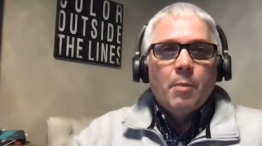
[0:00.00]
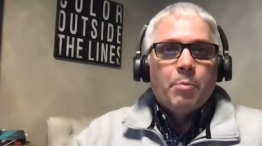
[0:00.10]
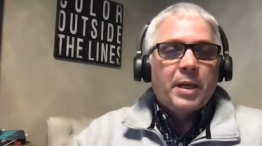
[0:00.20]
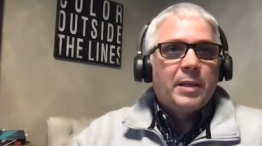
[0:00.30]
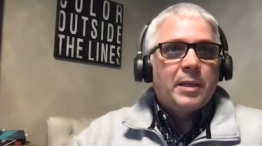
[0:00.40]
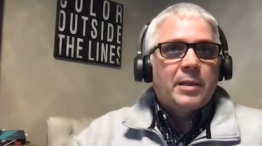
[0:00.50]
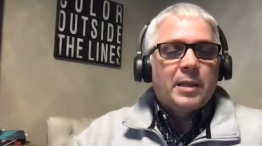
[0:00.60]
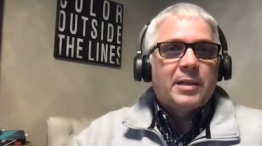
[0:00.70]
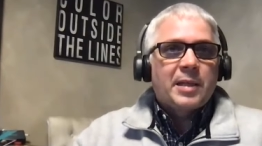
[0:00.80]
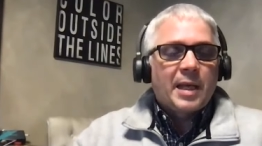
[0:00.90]
But it, it,
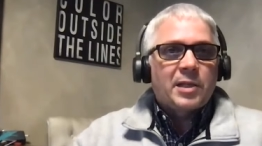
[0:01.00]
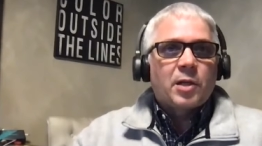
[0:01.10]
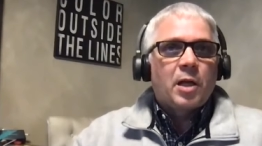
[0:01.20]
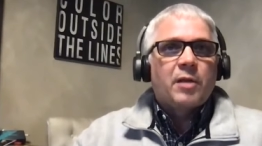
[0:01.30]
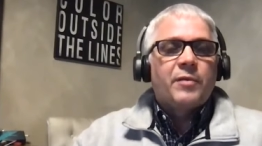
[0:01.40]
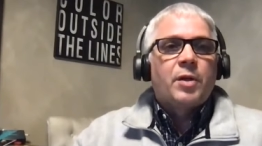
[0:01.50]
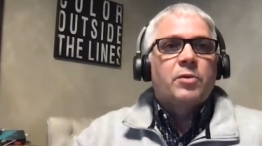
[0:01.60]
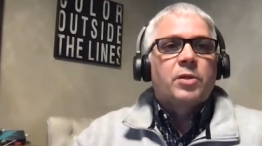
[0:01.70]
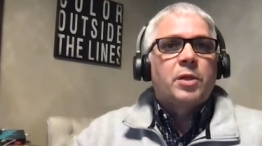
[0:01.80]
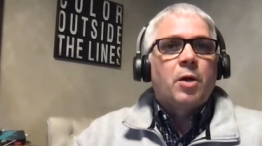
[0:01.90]
it takes all of
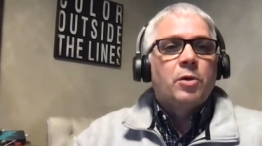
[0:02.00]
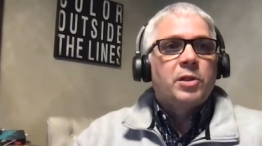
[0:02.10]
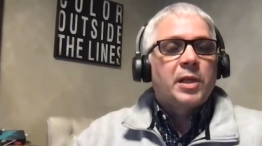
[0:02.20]
those notes.